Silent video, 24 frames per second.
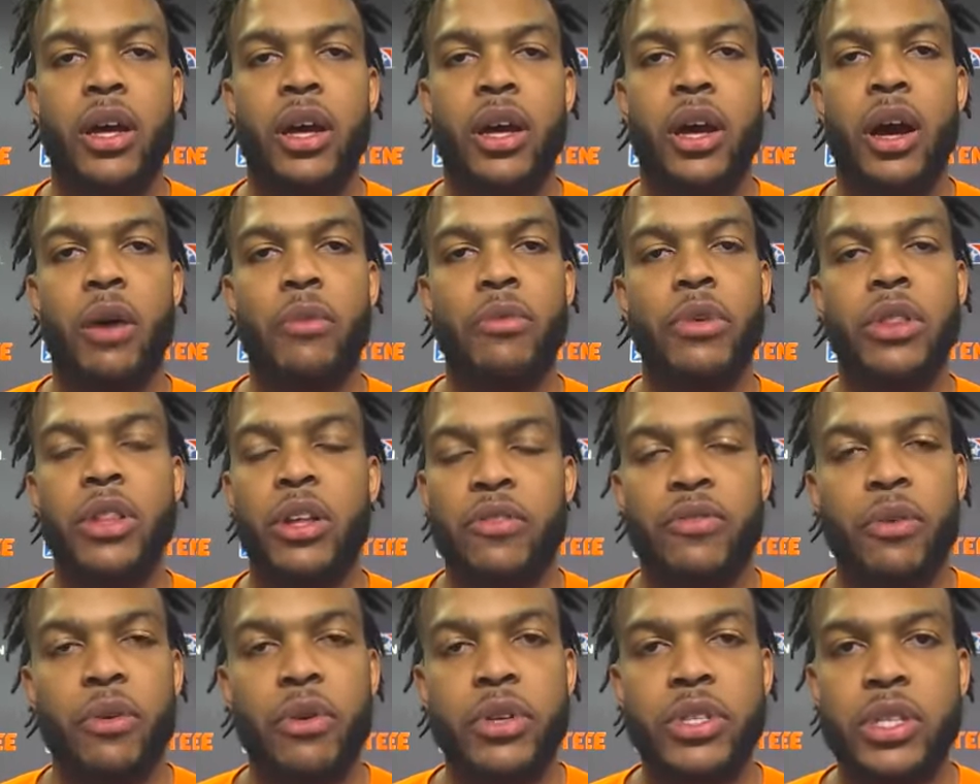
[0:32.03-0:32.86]
Uh, we look
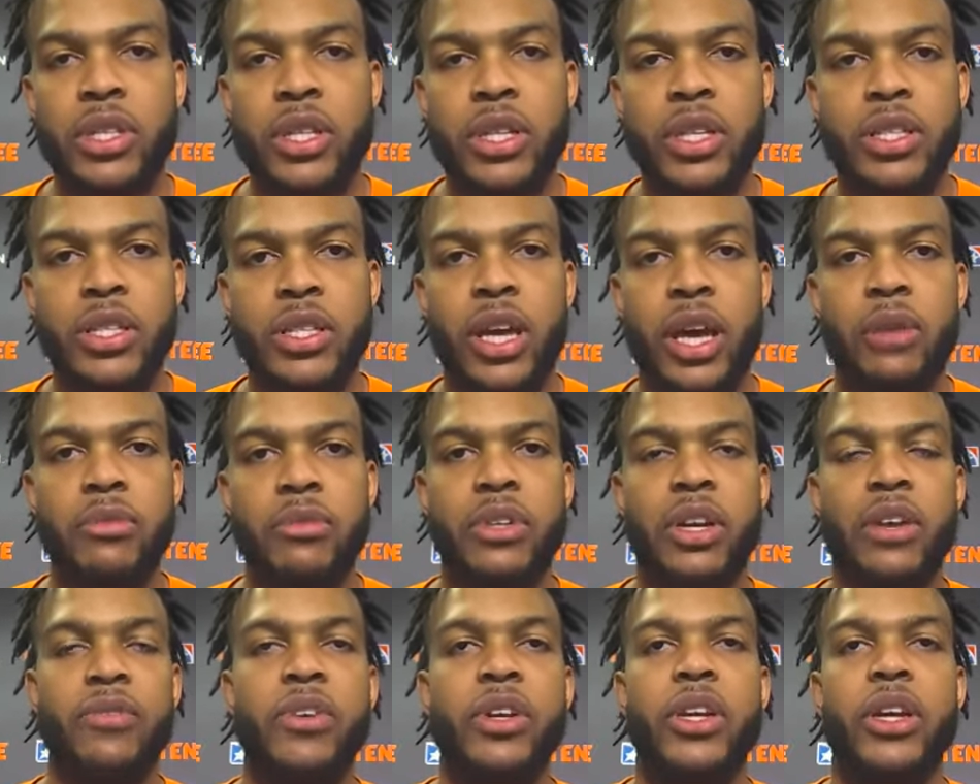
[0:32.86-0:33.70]
forward to these games
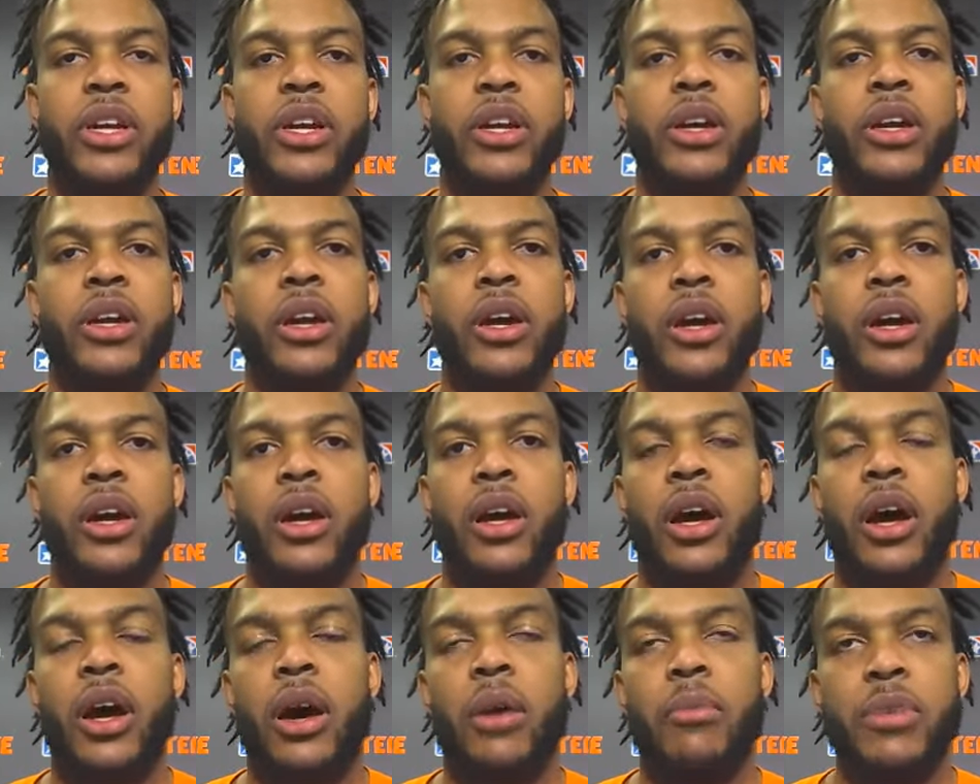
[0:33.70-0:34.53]
every year,
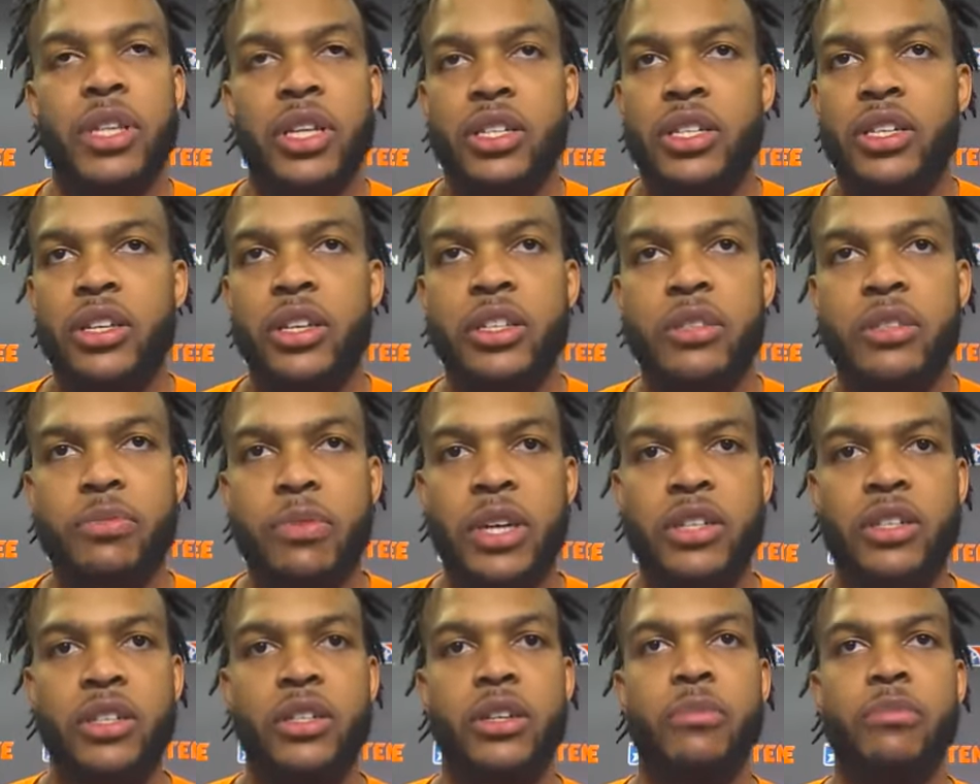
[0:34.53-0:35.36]
um, but this year
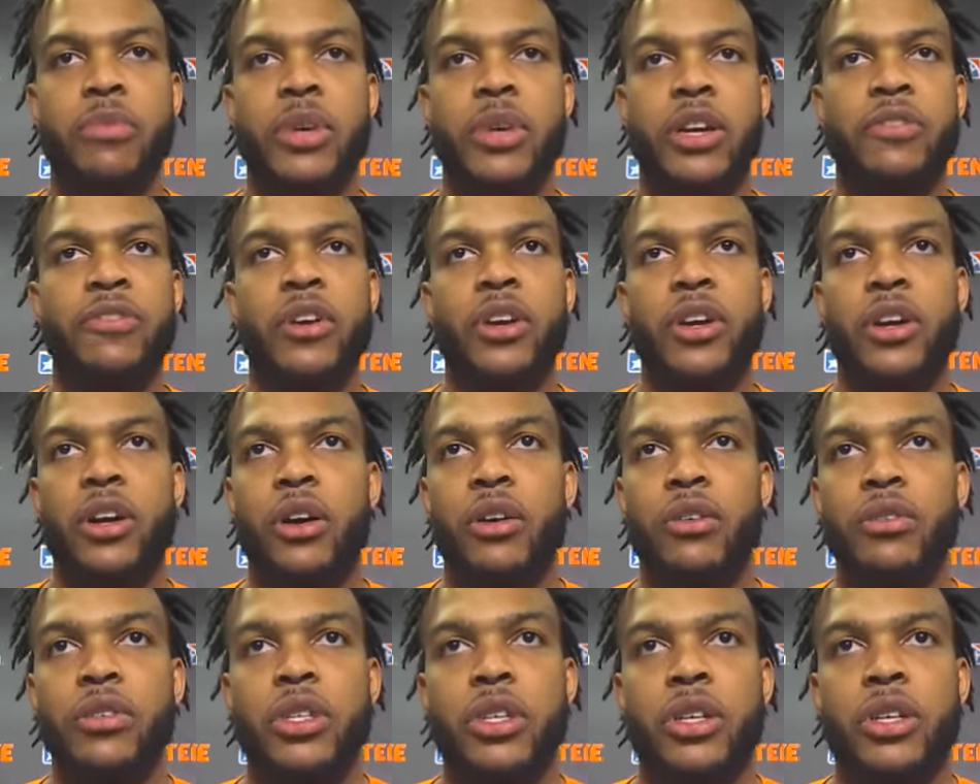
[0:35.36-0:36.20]
especially big for
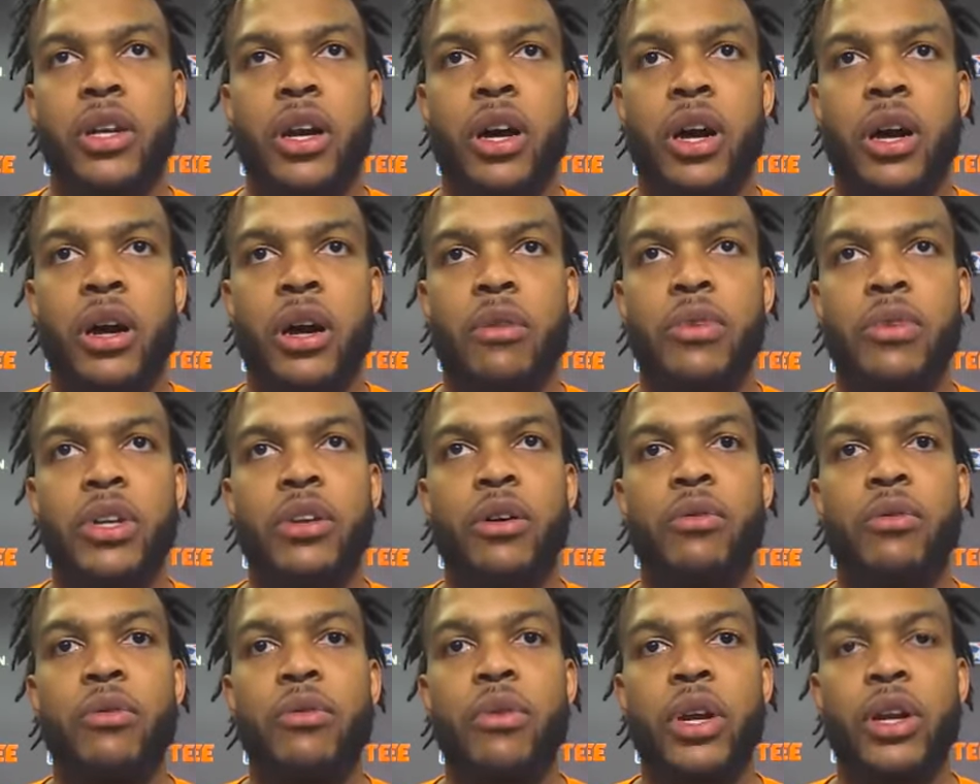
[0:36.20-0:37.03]
coach. Um, we know
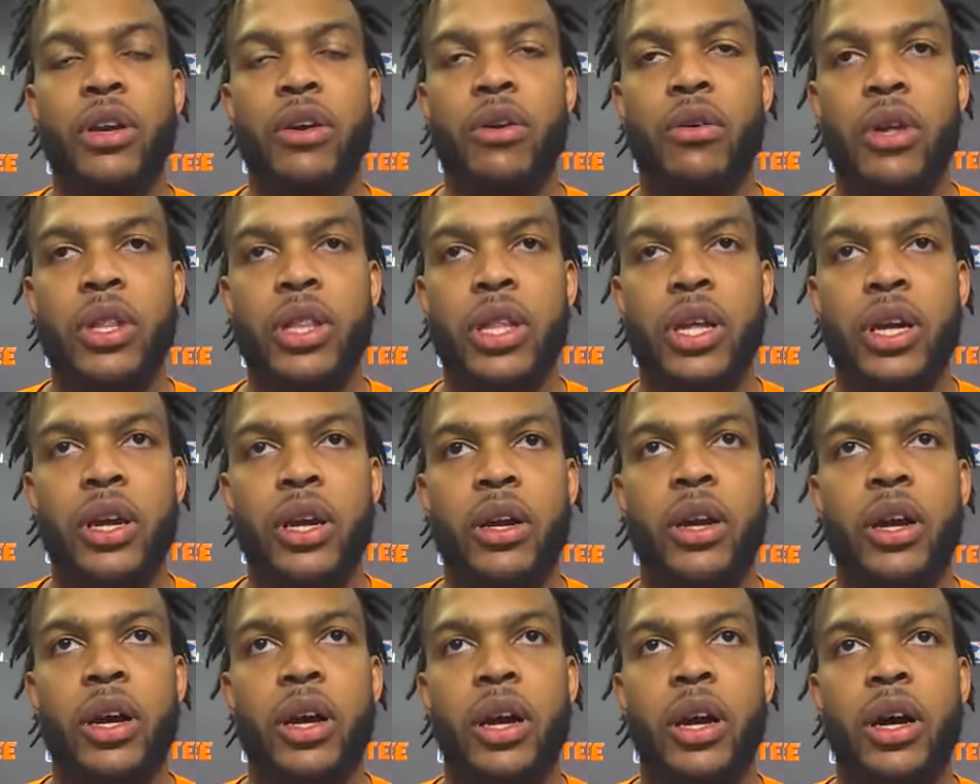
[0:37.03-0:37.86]
we want to go in
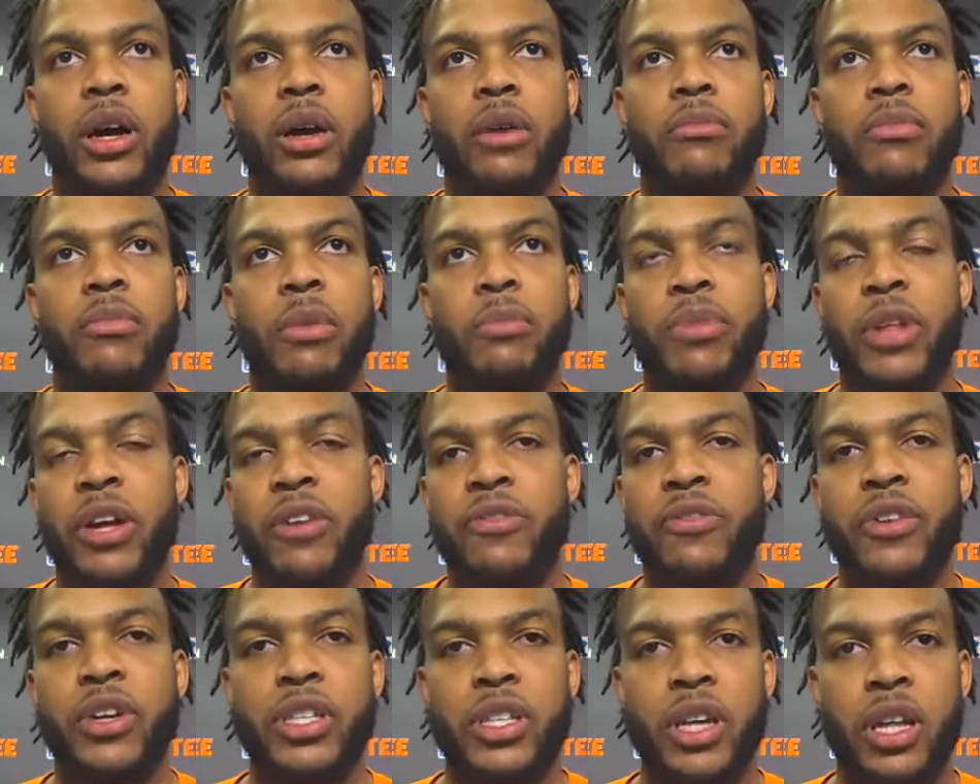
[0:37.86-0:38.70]
there um, and play
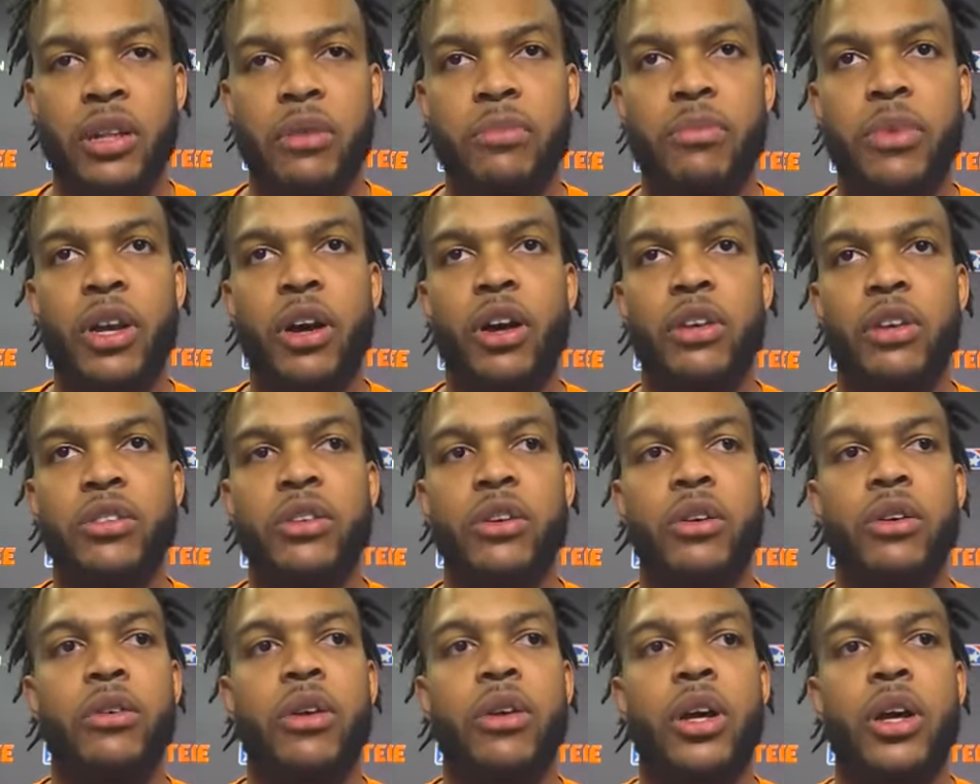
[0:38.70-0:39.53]
for each other, but
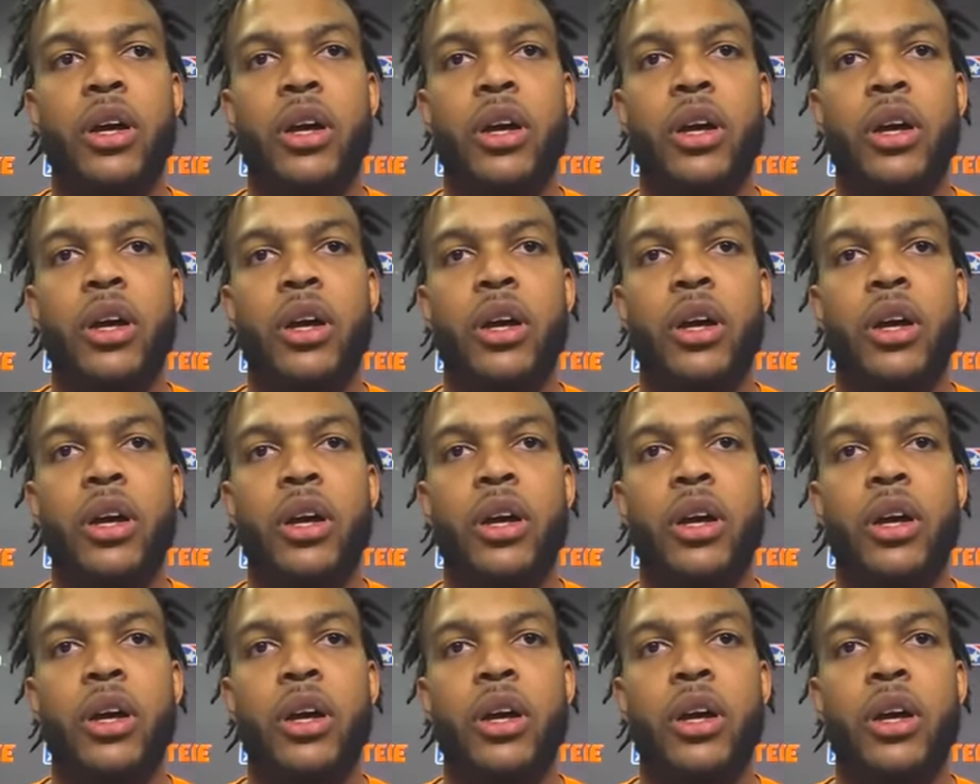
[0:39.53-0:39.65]
also